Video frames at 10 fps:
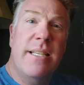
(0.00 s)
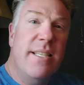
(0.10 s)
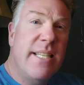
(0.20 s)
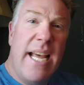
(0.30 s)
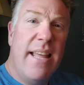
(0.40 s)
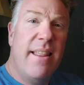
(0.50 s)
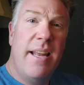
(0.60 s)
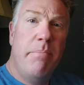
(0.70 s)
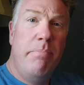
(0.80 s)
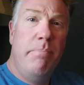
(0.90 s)
to say
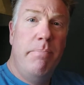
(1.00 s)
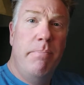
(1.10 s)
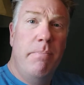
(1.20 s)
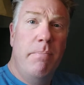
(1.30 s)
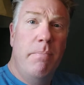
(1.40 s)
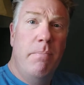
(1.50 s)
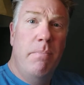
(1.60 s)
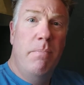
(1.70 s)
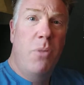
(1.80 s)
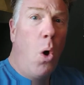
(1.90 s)
that
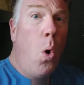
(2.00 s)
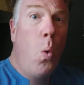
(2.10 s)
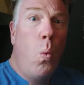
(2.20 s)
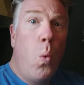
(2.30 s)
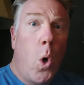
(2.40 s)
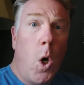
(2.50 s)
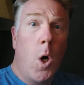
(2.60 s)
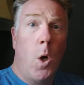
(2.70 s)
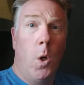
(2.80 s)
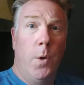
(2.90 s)
the whole
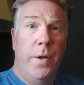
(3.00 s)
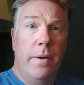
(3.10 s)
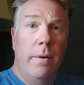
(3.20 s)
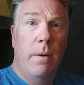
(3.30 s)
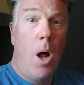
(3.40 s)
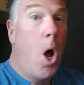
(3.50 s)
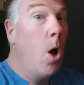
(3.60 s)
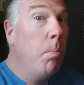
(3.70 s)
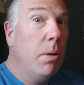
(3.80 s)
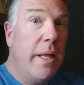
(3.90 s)
world,
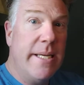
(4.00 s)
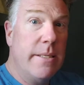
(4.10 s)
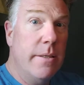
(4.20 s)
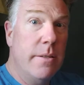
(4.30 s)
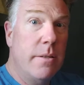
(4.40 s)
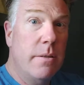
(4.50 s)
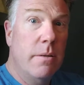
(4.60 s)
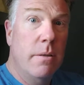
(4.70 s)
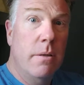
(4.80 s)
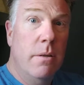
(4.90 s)
all places,
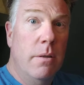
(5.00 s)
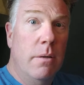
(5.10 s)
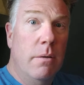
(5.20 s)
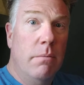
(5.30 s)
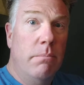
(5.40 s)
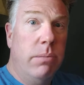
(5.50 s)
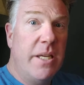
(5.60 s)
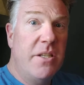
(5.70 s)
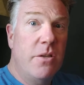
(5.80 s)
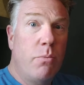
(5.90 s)

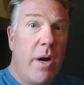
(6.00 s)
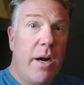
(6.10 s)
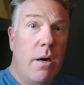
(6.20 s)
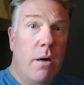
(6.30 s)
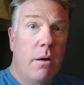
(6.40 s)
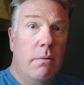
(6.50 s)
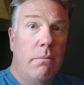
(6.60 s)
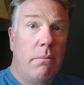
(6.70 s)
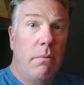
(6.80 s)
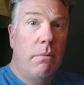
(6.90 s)
places where
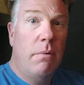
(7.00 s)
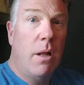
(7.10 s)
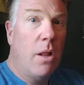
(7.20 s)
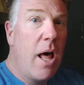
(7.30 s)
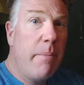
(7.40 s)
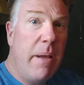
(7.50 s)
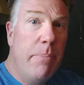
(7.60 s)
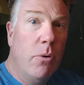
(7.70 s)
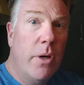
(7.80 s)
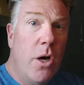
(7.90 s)
a lot of
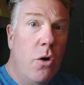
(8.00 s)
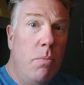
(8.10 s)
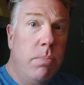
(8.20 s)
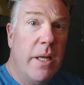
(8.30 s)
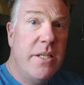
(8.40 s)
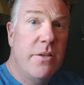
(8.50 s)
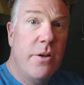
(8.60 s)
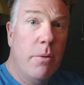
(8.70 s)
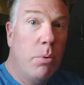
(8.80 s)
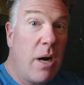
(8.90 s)
people go places
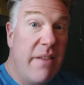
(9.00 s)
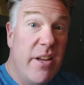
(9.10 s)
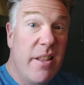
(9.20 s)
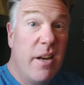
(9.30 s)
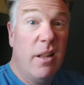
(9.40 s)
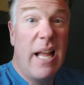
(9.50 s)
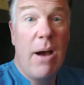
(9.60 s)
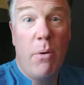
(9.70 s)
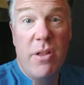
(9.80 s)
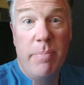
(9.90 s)
that are private that
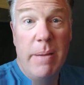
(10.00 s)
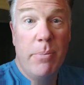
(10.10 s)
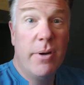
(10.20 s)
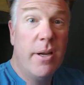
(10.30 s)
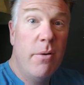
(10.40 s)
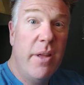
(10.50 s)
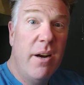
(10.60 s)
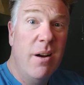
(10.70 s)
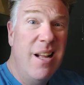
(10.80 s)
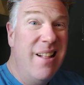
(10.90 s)
allow other people to go
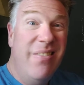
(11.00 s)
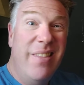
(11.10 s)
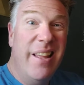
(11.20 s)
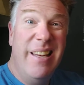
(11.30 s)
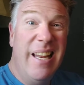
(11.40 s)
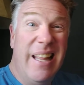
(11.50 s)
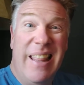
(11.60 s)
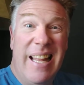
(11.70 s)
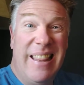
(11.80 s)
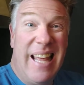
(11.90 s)
there that
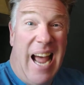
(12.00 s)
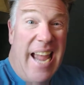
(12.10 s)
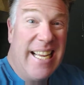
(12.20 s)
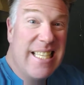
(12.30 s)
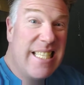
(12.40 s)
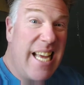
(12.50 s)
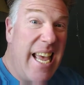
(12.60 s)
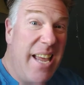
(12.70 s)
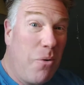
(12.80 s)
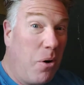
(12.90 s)
that that I could
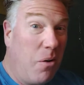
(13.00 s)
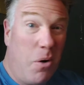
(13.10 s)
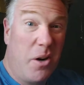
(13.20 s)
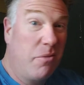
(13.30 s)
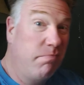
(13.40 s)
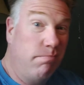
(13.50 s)
say or or